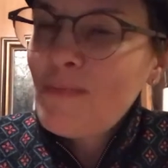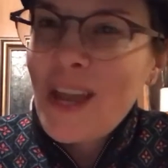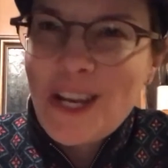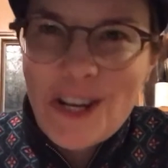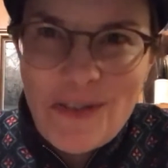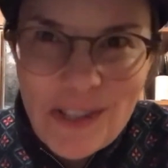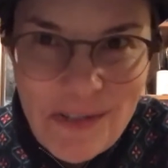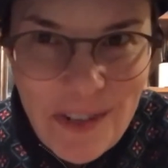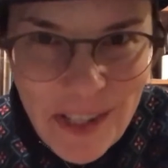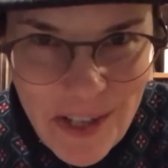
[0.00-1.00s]
And you know
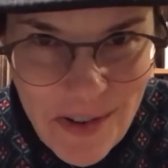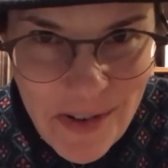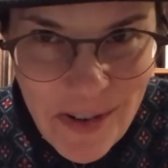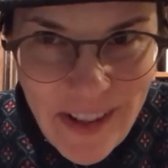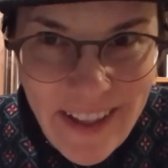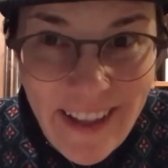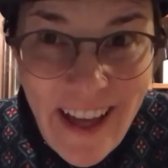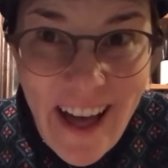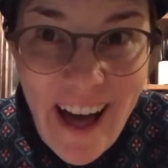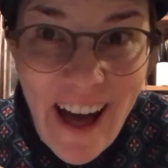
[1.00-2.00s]
what's really cool?
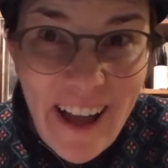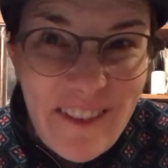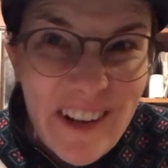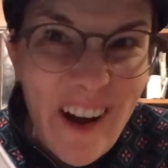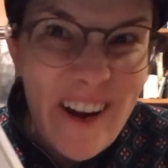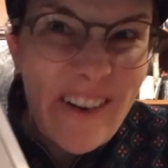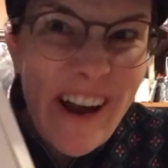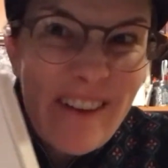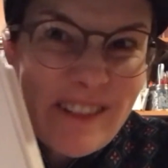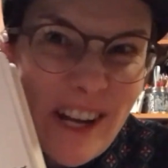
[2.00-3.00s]
I have an
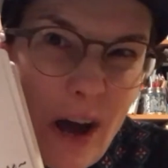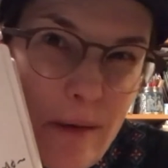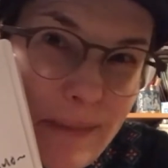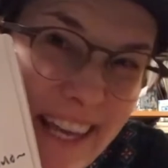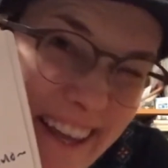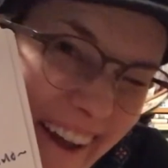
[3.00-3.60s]
autographed copy.